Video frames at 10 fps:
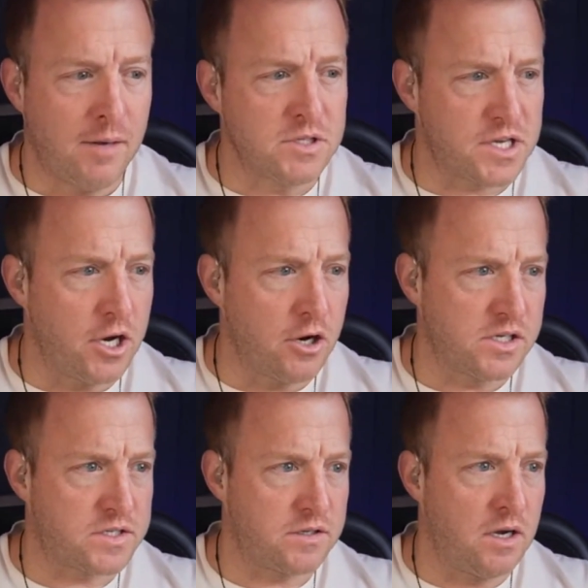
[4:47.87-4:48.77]
And I'm just
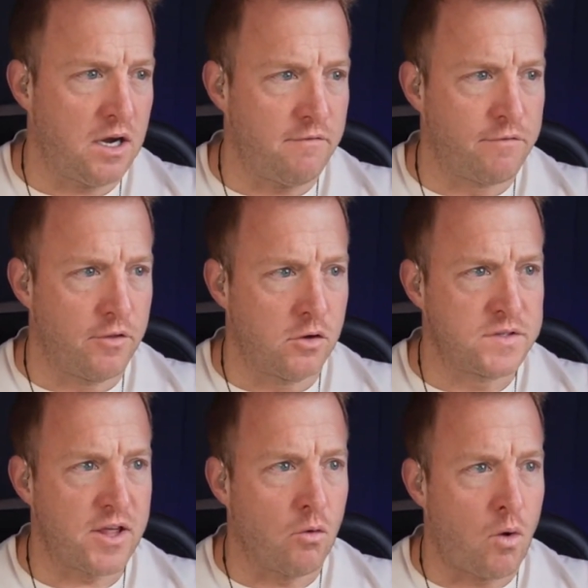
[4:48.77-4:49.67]
curious, for
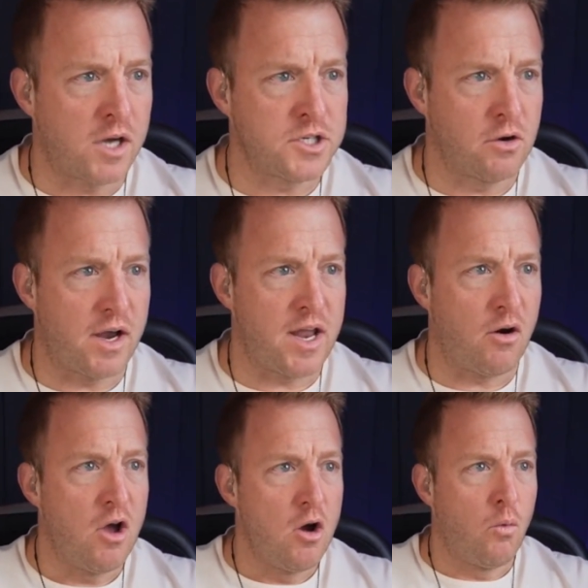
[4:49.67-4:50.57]
those that are watching right
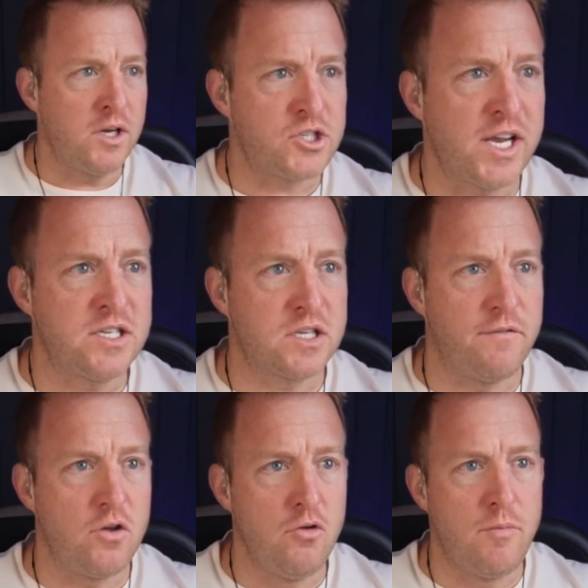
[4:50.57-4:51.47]
now, what changes
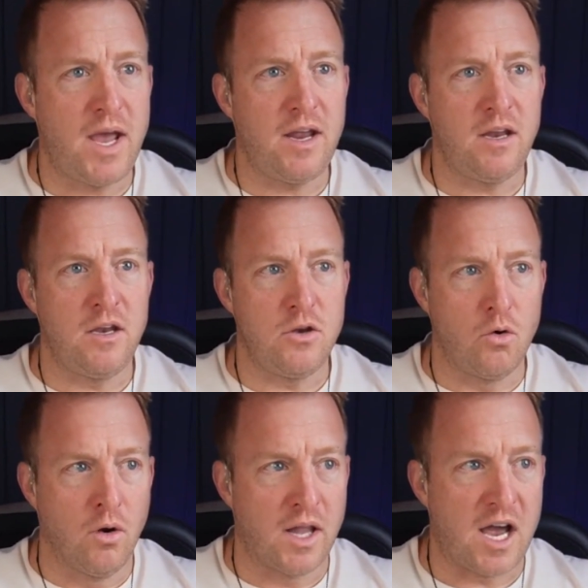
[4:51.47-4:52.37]
have you made in
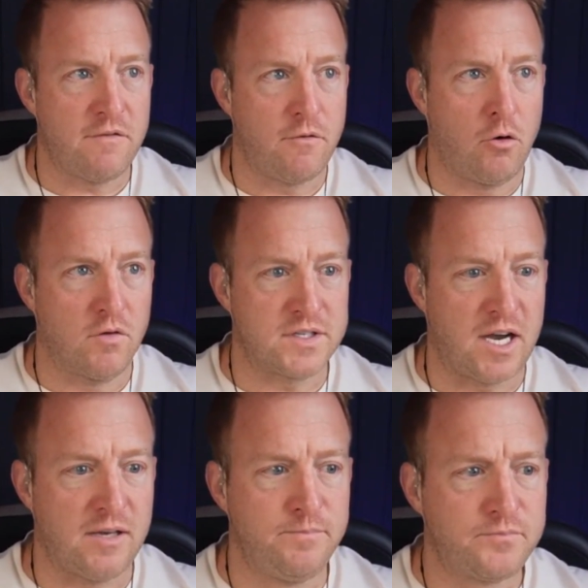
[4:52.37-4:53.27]
your life over
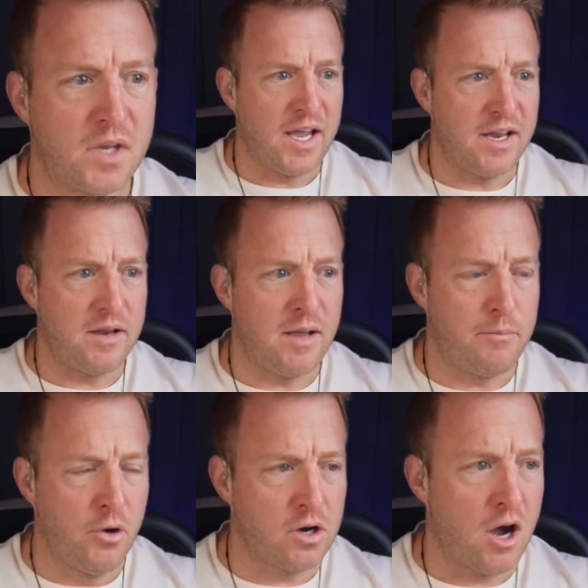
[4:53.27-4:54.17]
time?
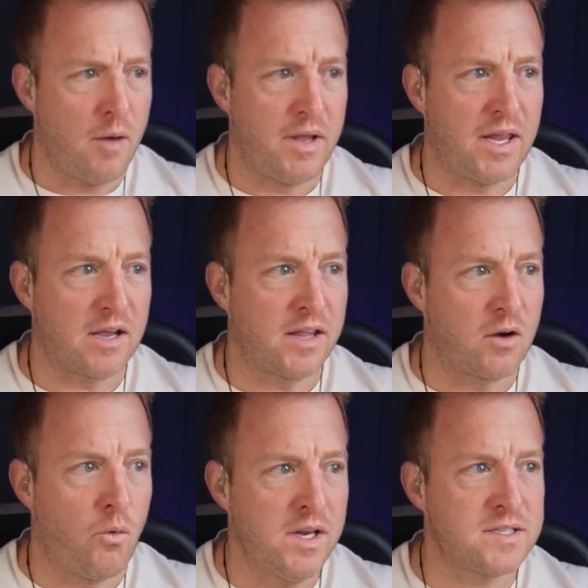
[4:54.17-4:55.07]
and put a comment
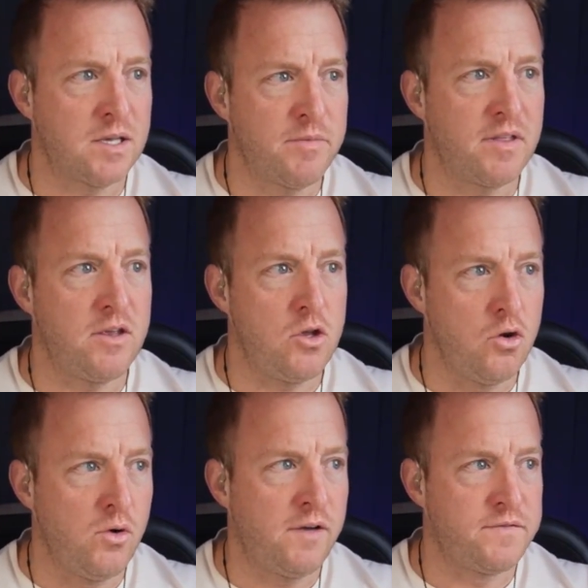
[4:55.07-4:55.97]
like what is something that
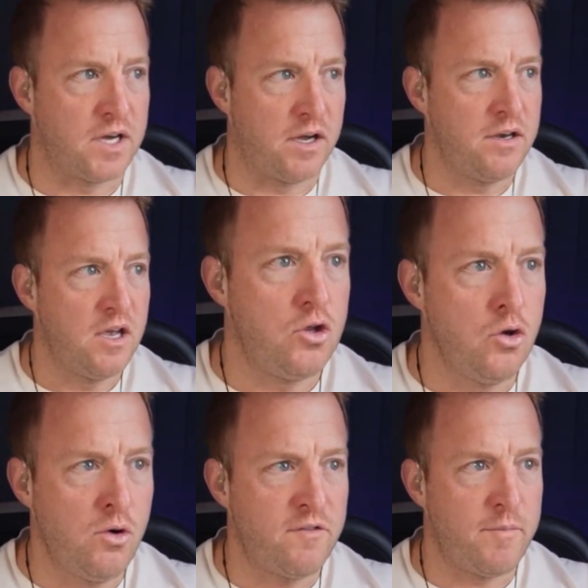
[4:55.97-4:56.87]
you have done,
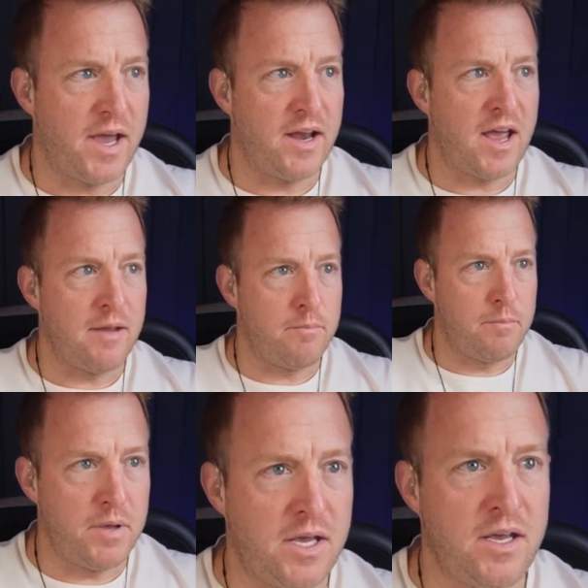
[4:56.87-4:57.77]
you have made a
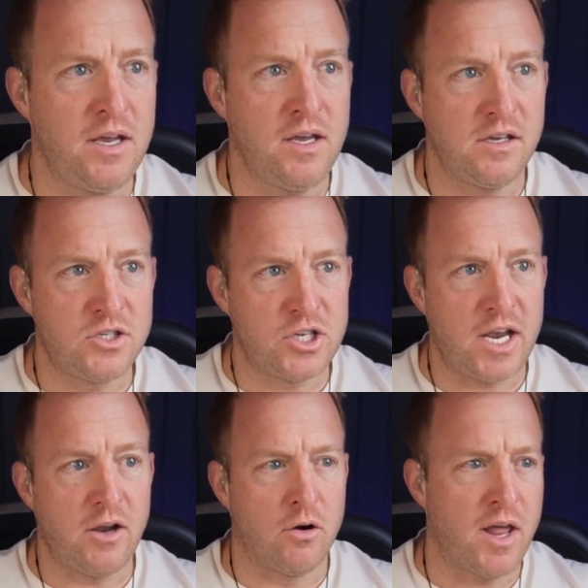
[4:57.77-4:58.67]
big
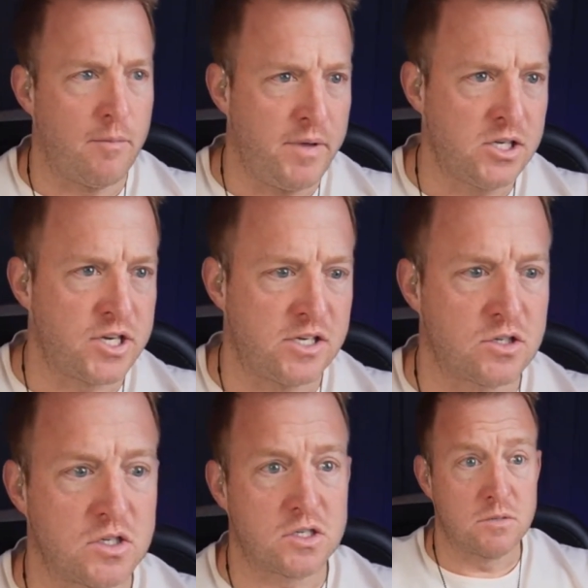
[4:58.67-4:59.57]
change, or not a big change,
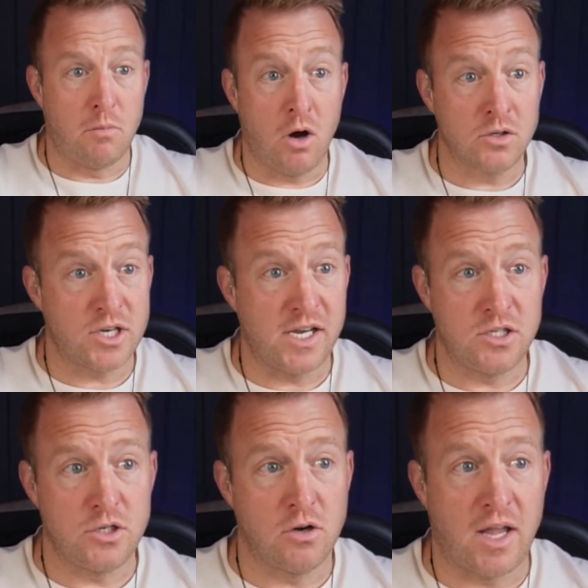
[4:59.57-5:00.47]
just a small
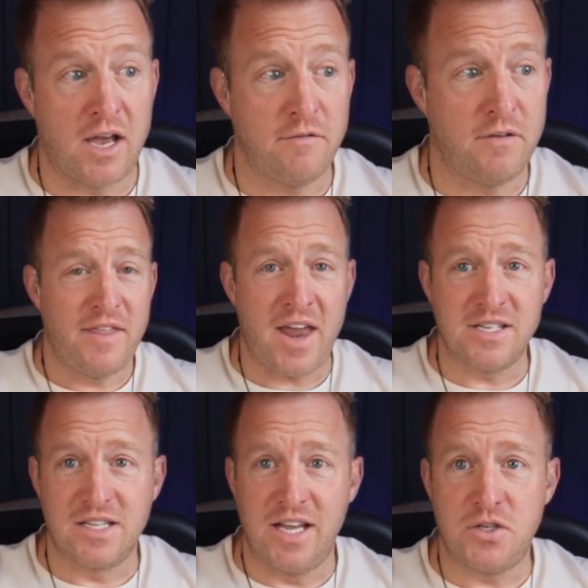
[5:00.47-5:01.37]
change in your life that
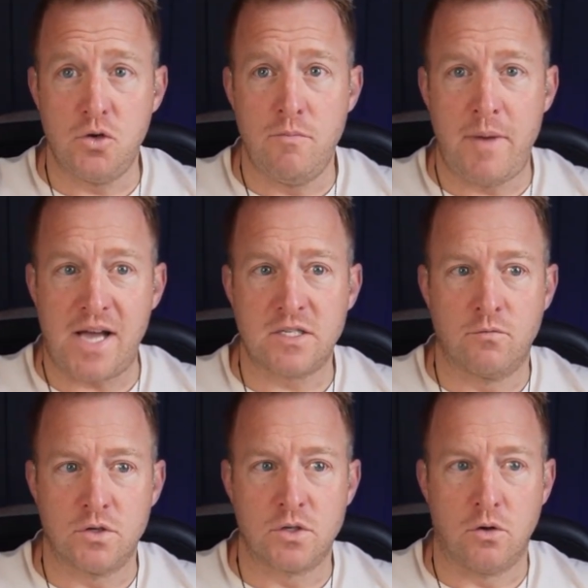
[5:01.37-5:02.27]
has led to
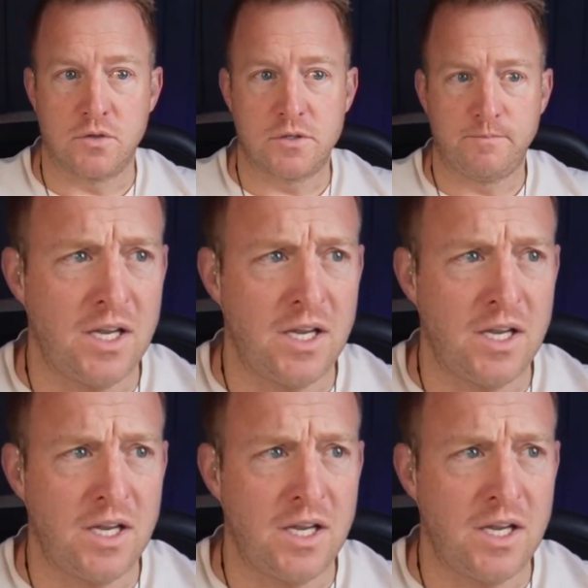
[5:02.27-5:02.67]
massive results.